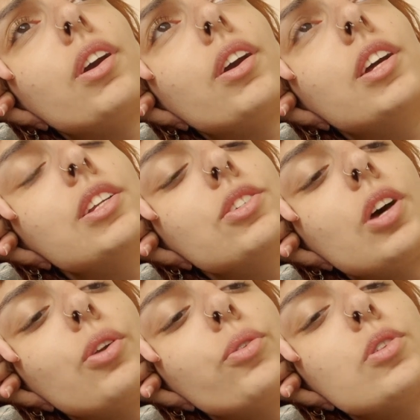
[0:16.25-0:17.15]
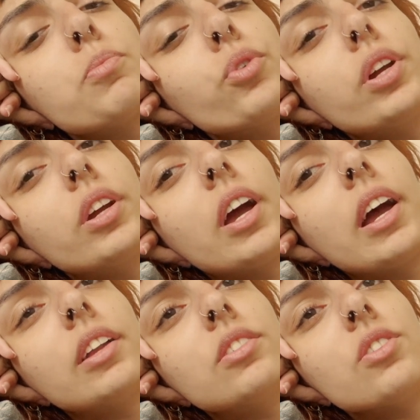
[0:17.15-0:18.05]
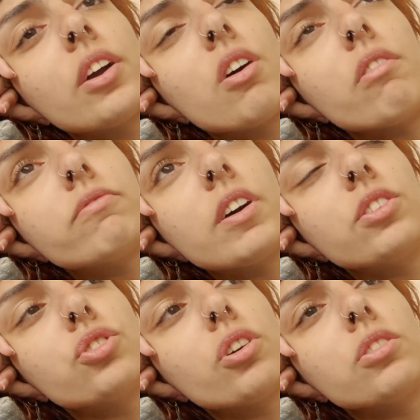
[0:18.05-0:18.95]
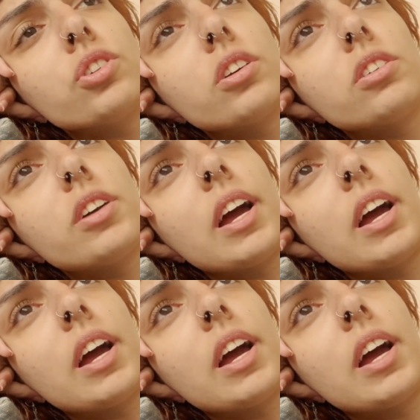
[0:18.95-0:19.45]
it didn't turn on this morning and I can't find the charger.